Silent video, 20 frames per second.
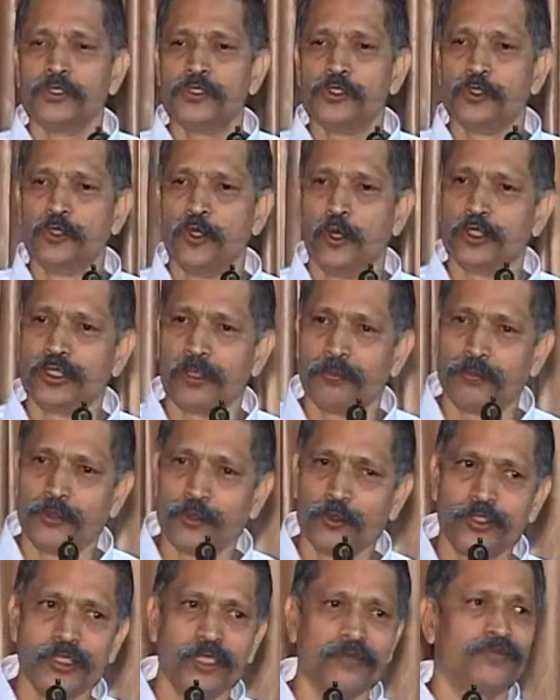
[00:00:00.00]
You know the
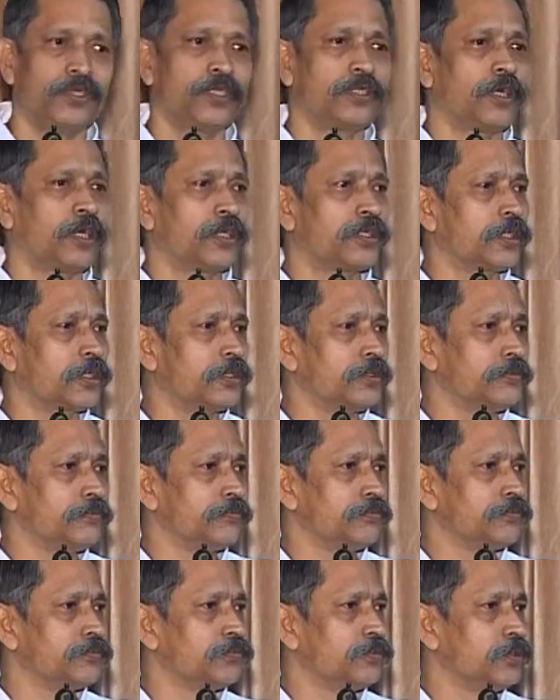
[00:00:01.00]
beauty of that article?
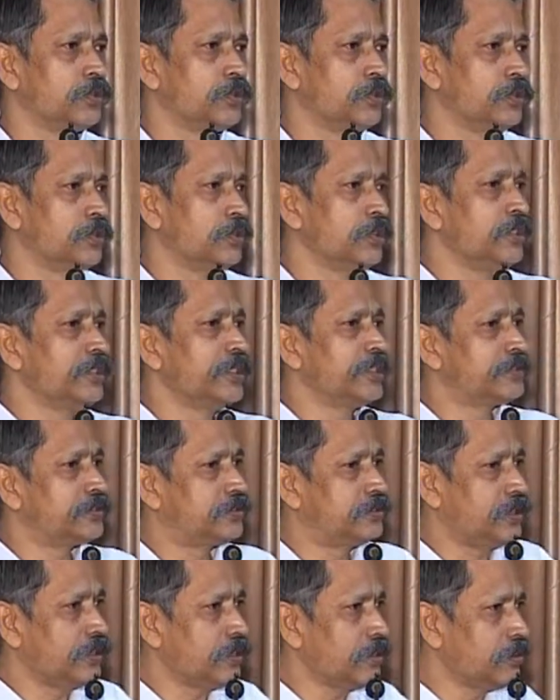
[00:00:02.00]
A
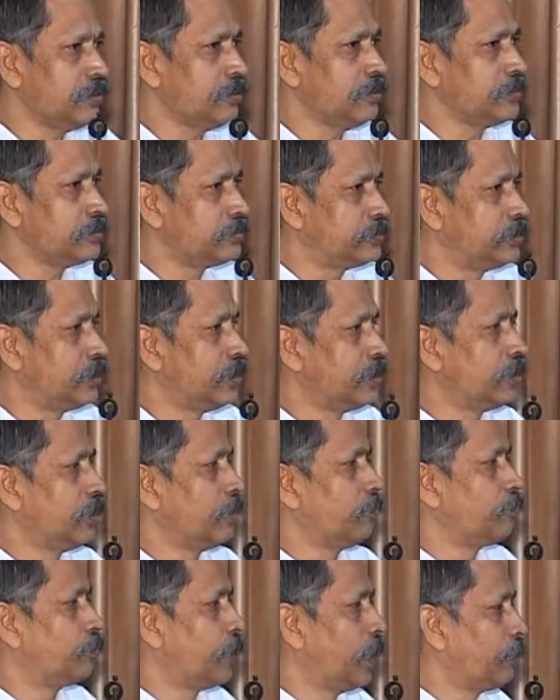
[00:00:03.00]
single
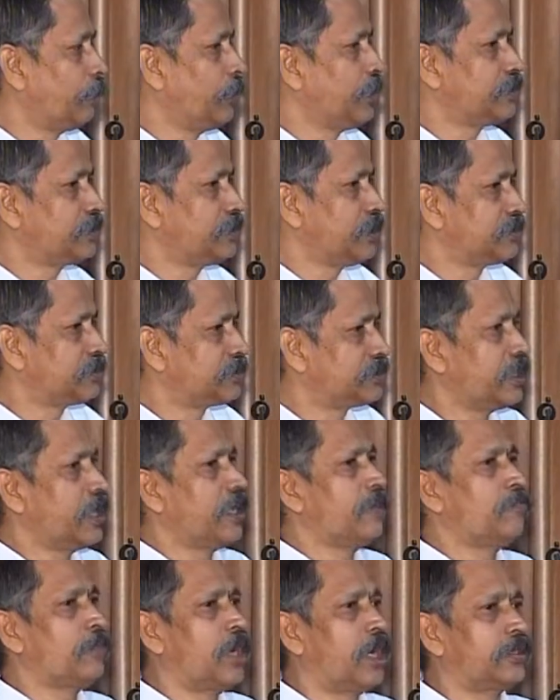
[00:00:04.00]
journal published that
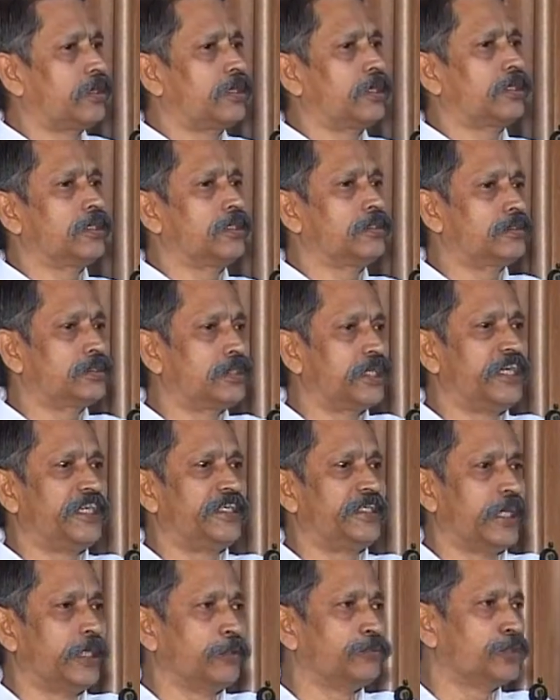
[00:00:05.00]
same article 3
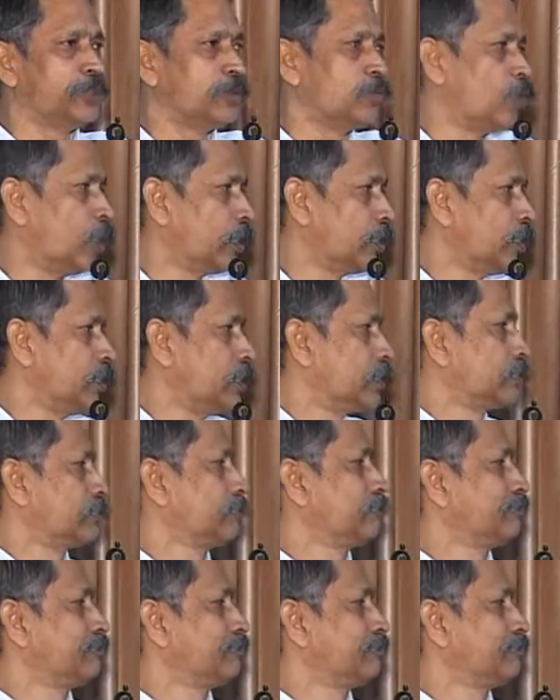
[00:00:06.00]
times in 1 year.